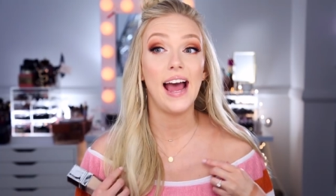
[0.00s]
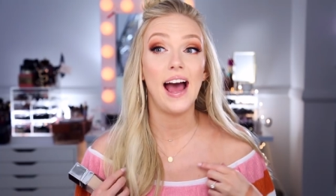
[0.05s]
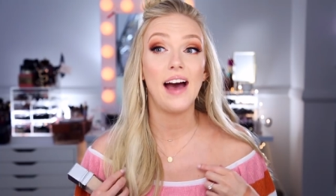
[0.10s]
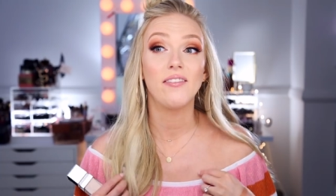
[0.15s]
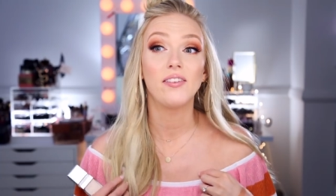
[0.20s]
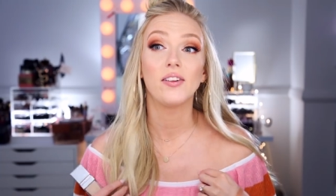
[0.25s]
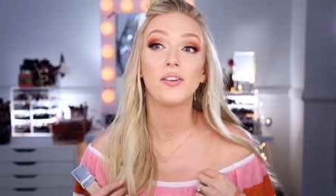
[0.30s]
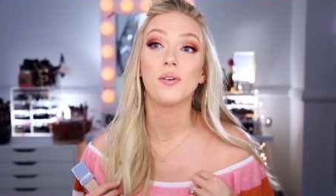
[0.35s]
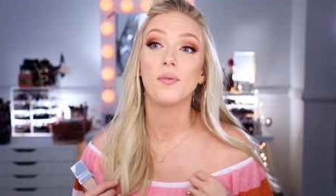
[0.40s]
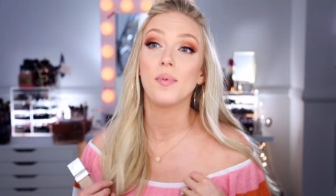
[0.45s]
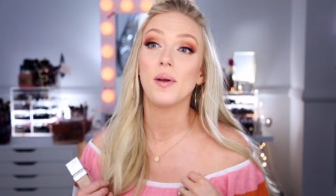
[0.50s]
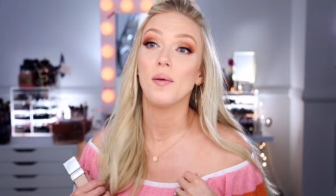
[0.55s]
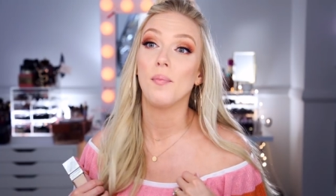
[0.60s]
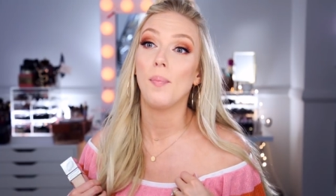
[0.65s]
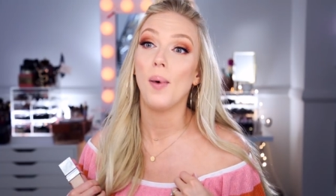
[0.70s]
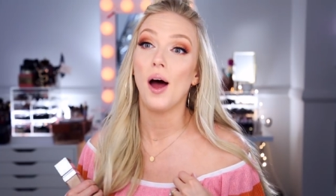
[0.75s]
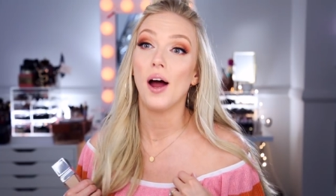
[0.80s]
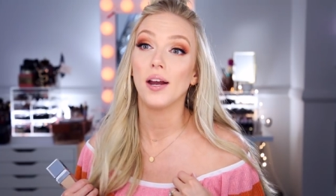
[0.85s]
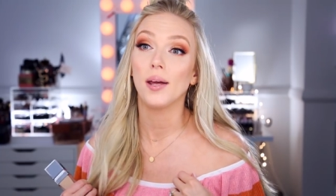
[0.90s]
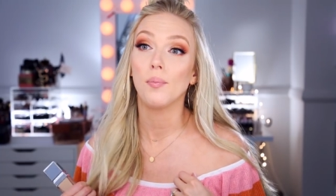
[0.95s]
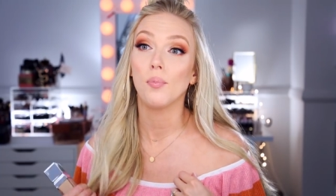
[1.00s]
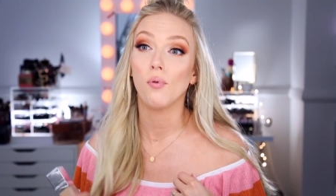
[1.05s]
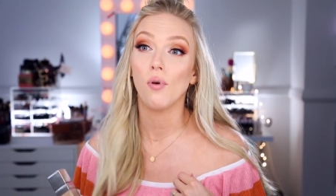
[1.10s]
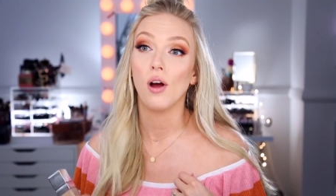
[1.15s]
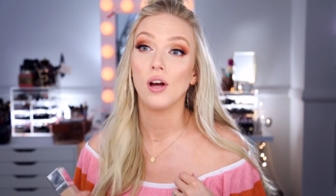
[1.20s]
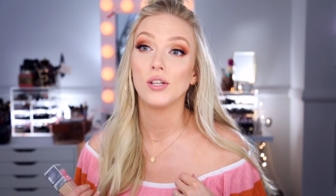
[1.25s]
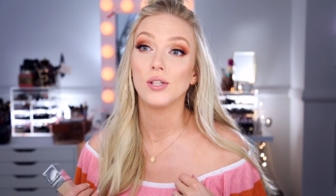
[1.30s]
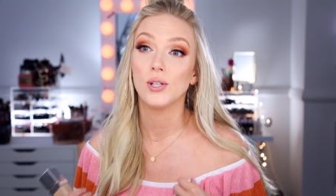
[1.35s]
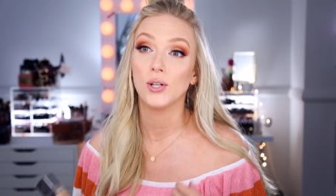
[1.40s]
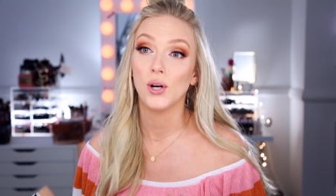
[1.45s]
I have a little bit of body
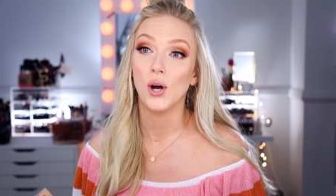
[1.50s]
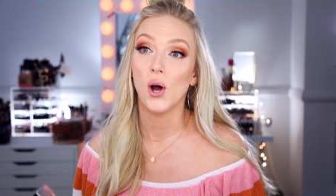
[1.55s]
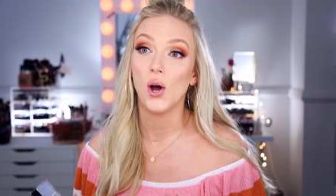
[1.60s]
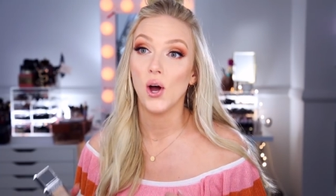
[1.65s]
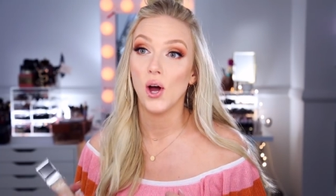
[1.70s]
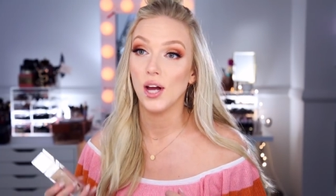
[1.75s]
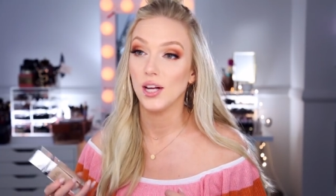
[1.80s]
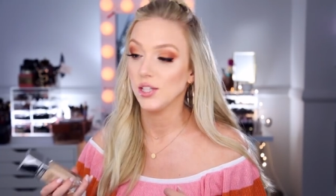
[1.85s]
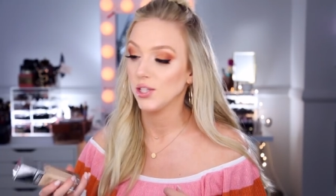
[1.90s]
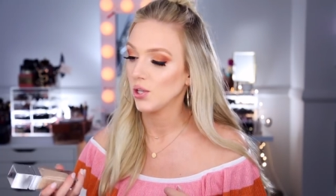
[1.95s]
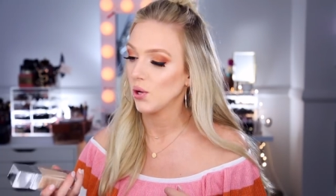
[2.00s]
bronzer on,